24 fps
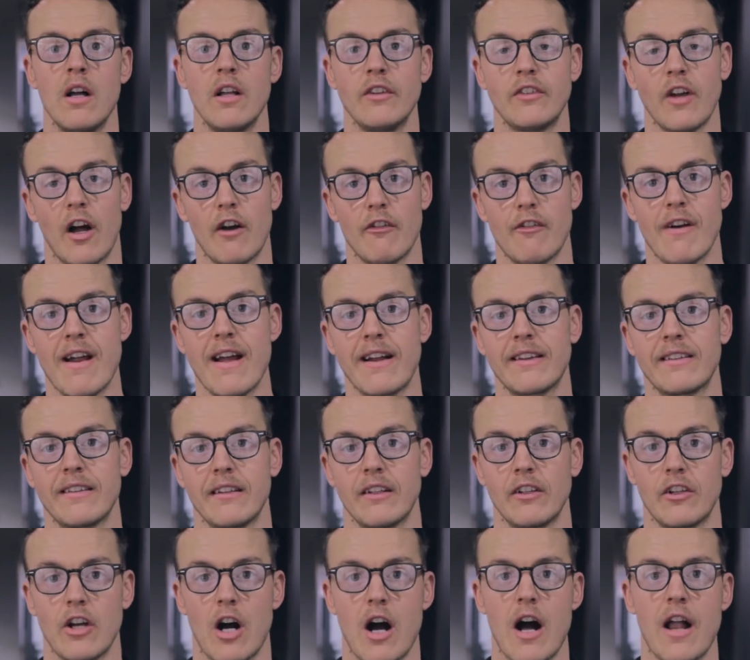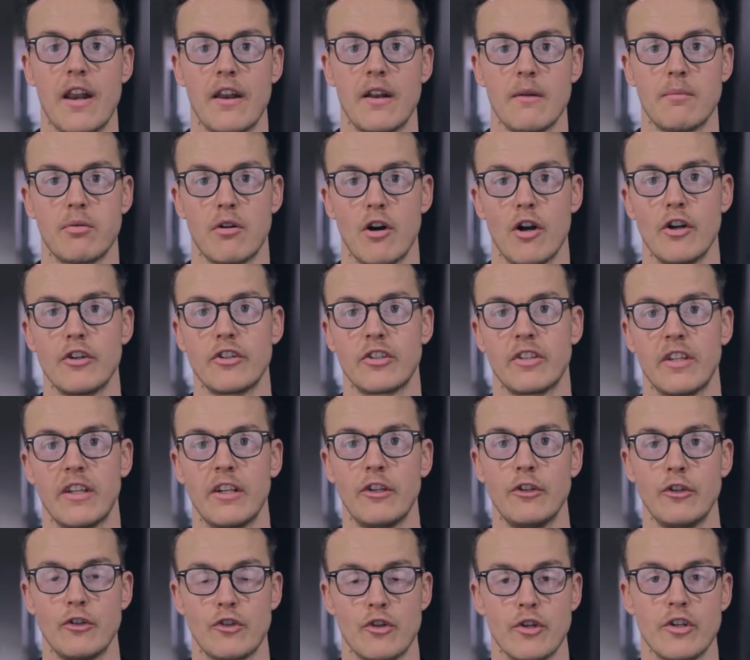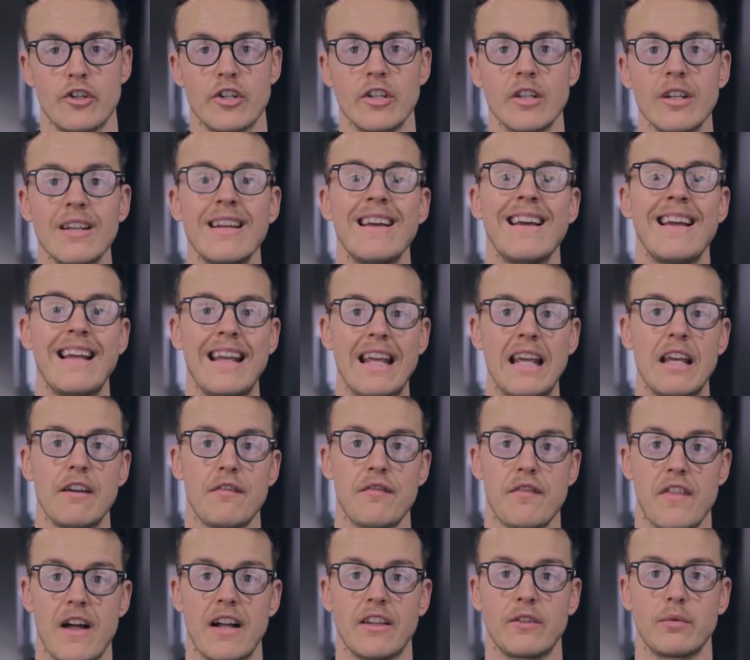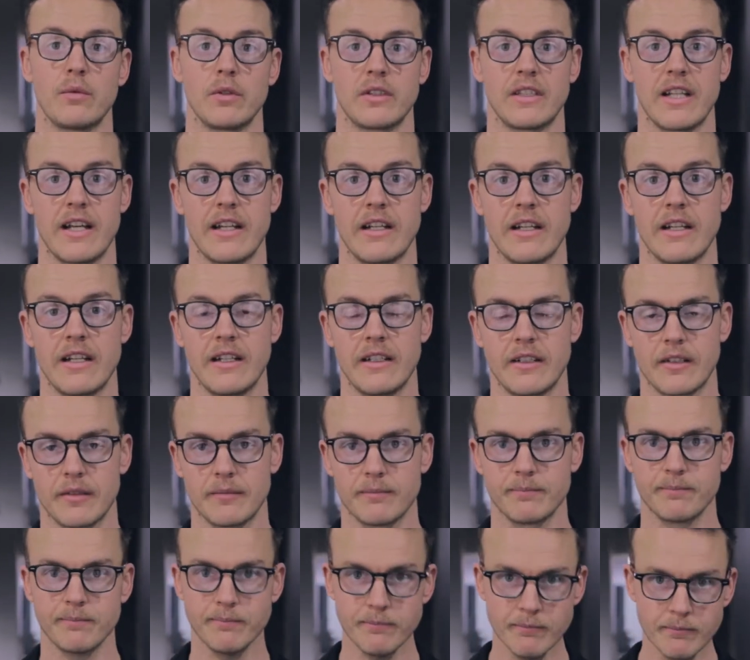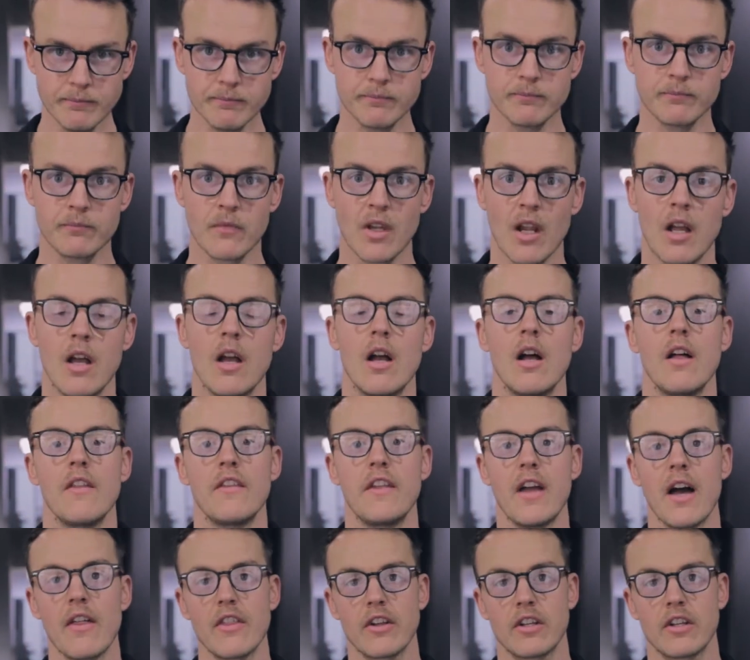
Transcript: direct and guided approach to the nutrition if that's what they need. The other